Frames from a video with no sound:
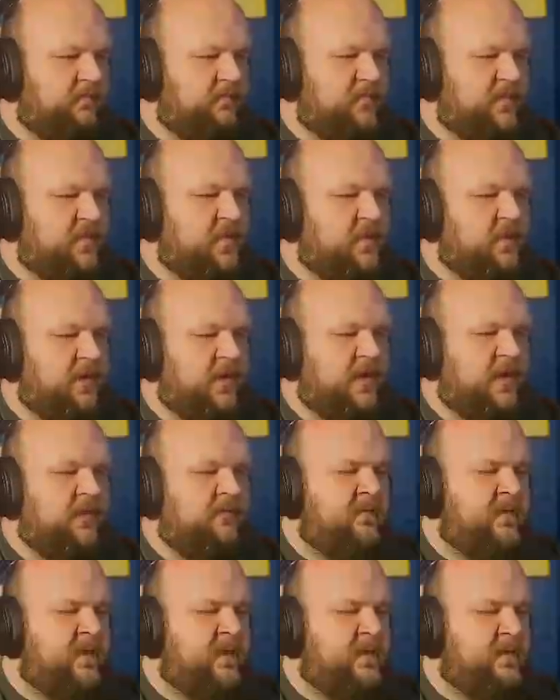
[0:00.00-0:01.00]
You could
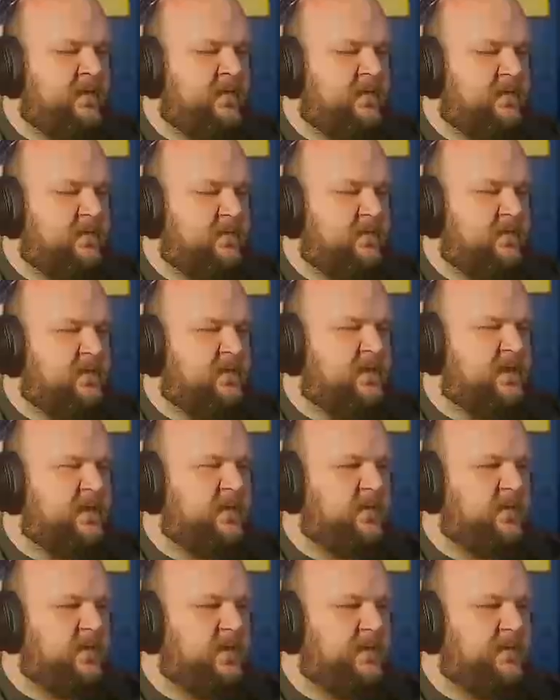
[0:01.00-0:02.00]
even
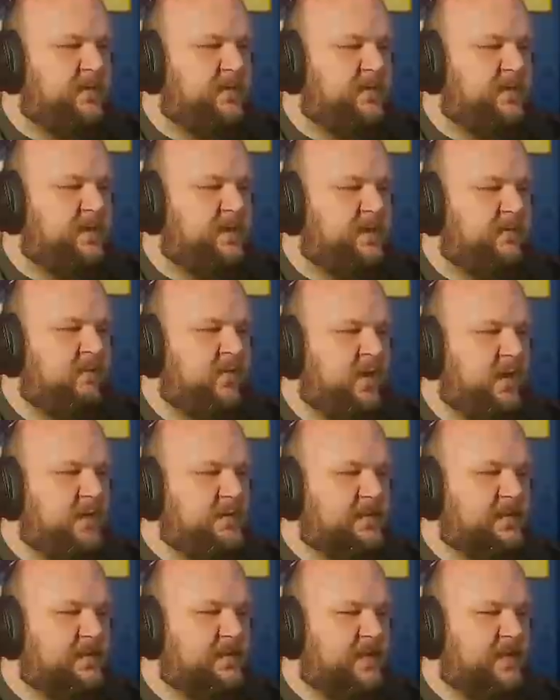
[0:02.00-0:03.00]
decrease the boss's